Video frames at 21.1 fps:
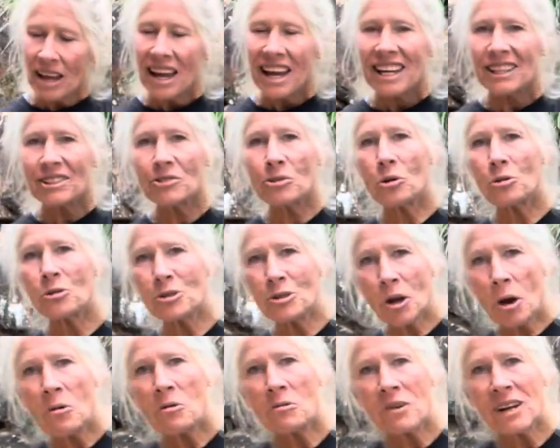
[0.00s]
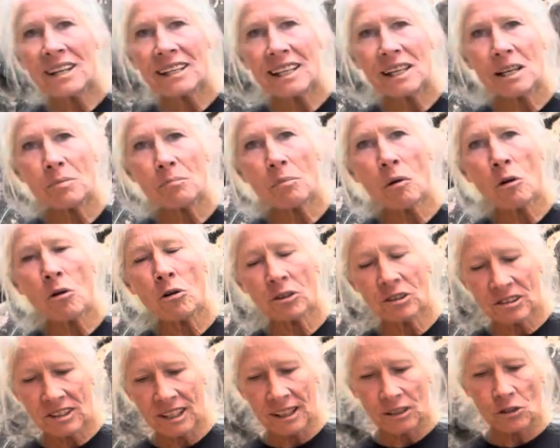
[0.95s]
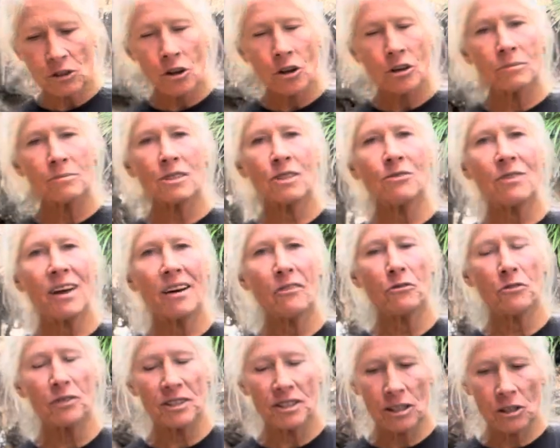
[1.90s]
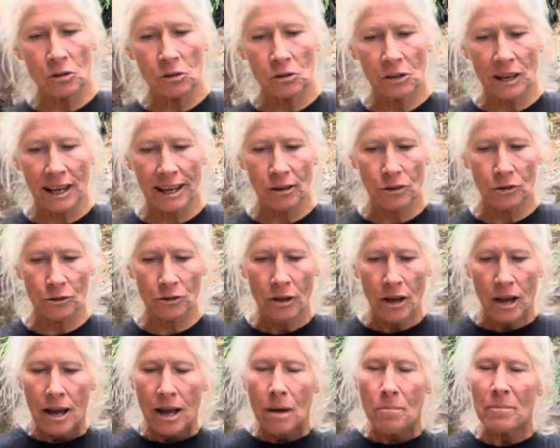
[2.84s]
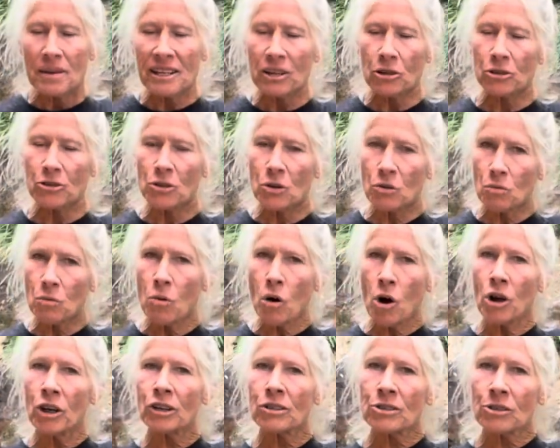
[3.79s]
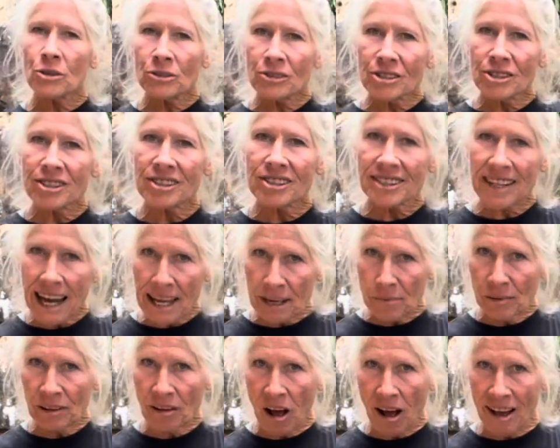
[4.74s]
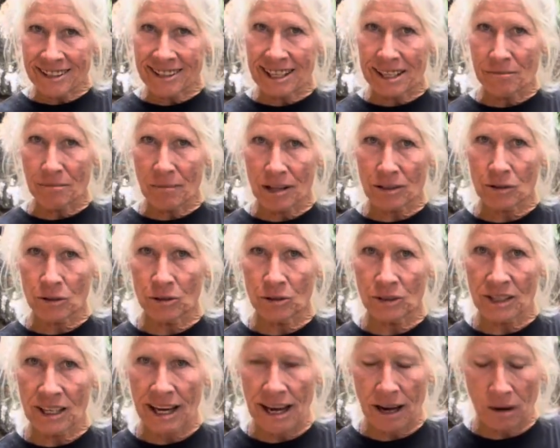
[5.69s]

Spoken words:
It's also really important in terms of our physical health because it works on stabilizing muscles in our